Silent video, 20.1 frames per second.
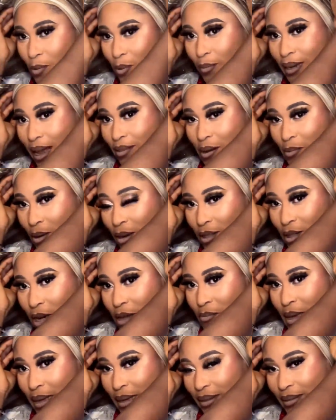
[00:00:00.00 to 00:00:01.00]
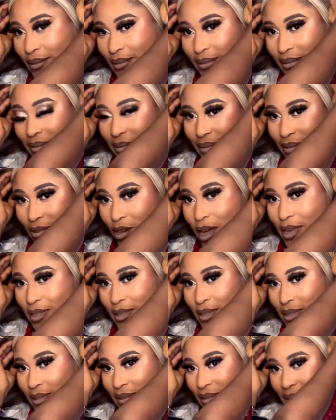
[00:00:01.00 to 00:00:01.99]
doing there? I just create that round
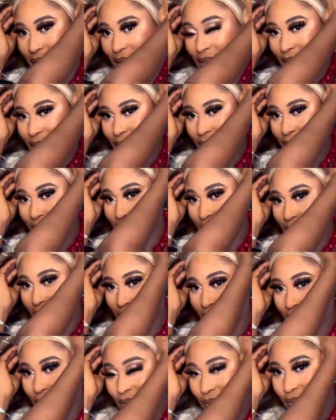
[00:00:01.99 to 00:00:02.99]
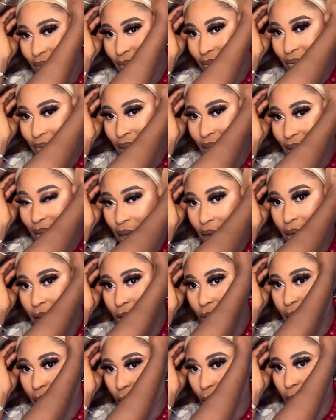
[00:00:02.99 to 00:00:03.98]
and I extend the round.
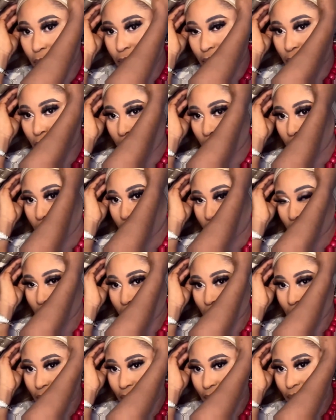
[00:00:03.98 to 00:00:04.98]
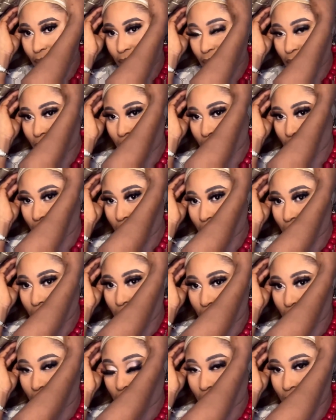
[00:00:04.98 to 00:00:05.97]
Extend it, extend the round
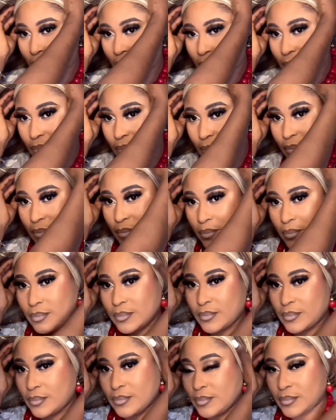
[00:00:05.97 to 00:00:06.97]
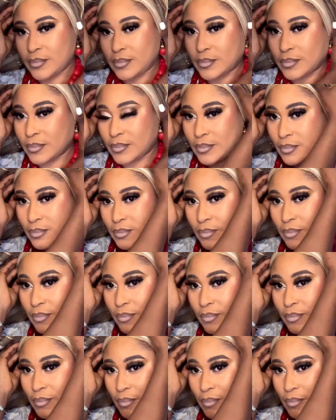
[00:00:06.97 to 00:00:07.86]
pleating to the middle.